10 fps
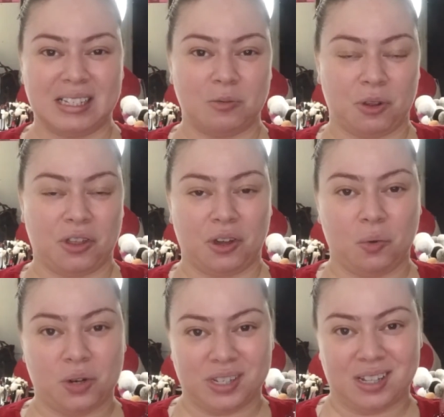with it
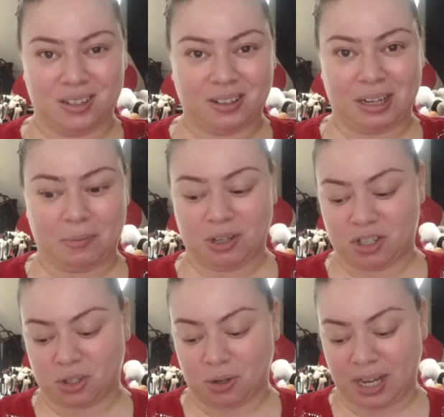was the look that I'm going to
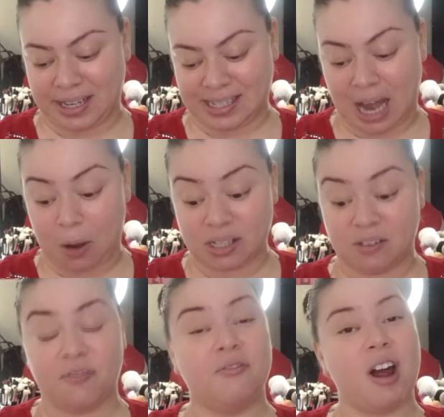show you guys now. It's a
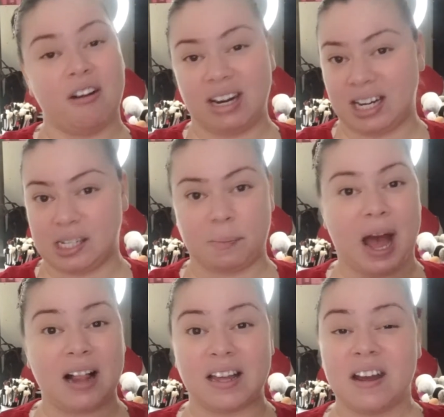very nice
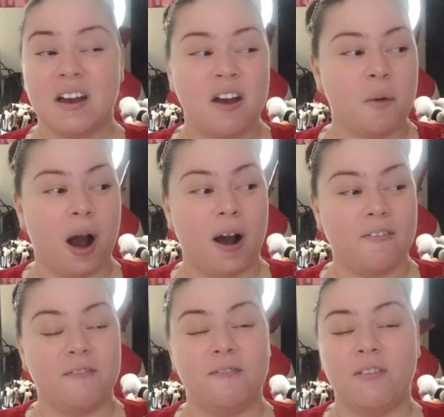palette,
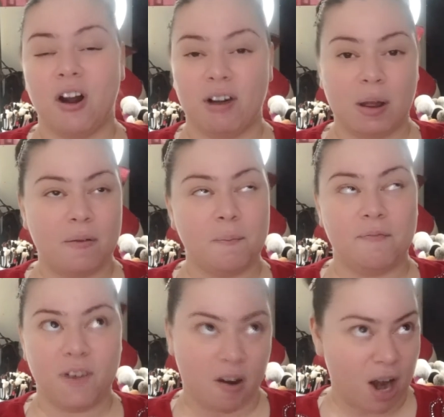
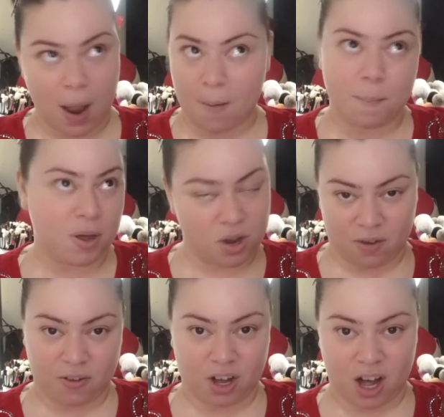very
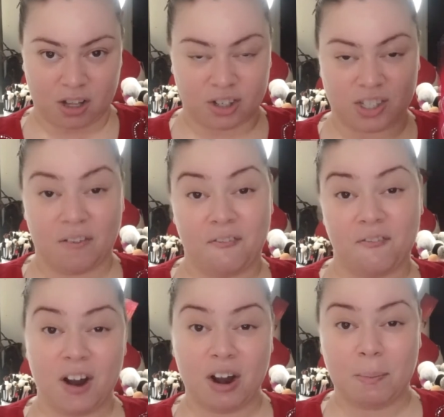beautiful colors,
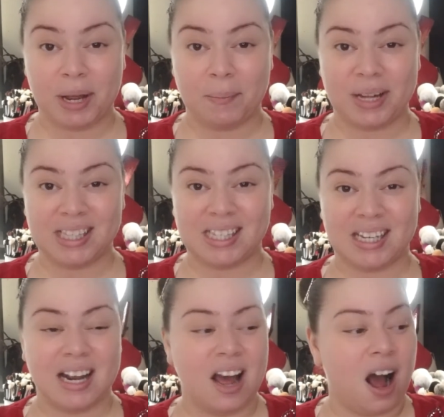very
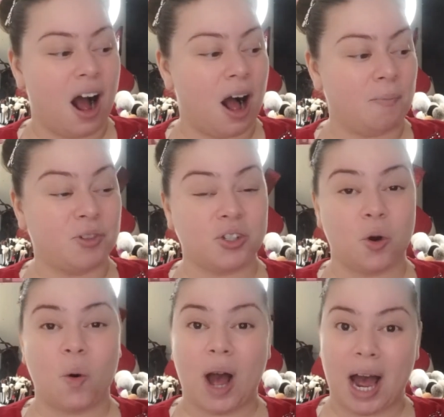pigmented,
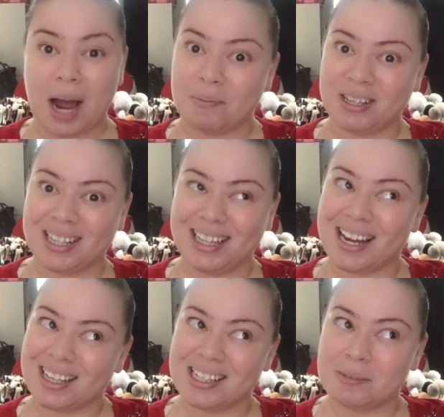so I'm really
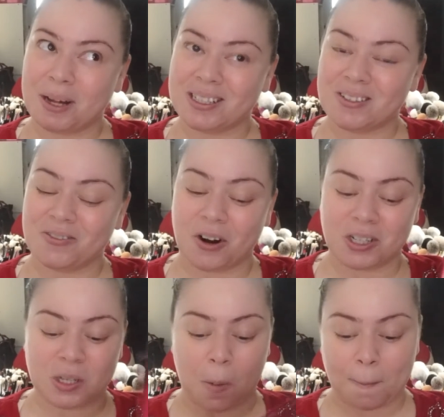liking this palette so far.
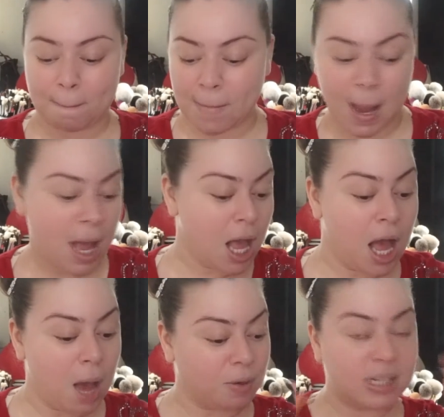So
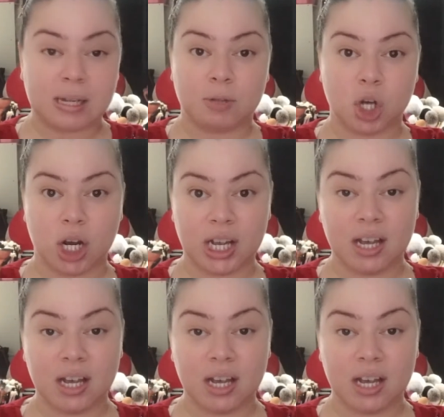I'm gonna stop talking